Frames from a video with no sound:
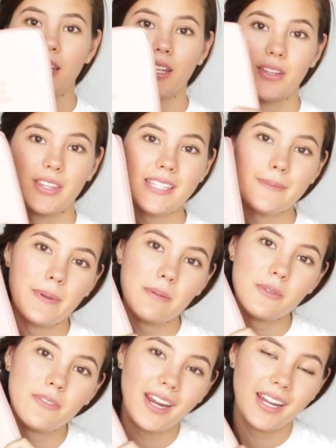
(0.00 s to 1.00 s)
Now this
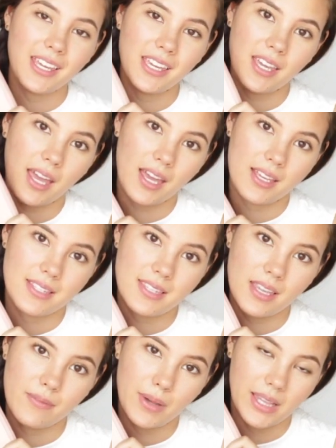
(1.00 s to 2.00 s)
baby right here has
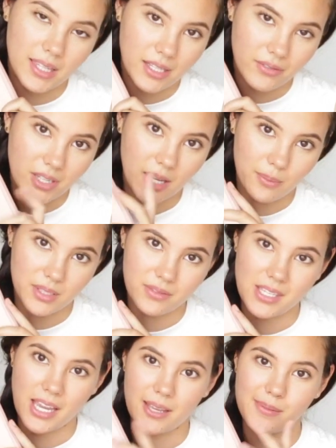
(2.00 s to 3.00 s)
saved my life a couple
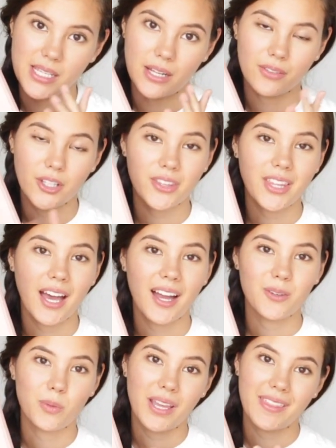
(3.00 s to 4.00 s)
of times, and I've learned the
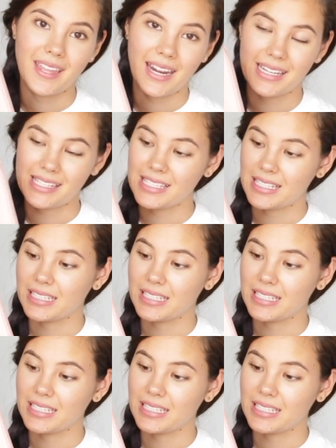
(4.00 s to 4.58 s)
hard way that I need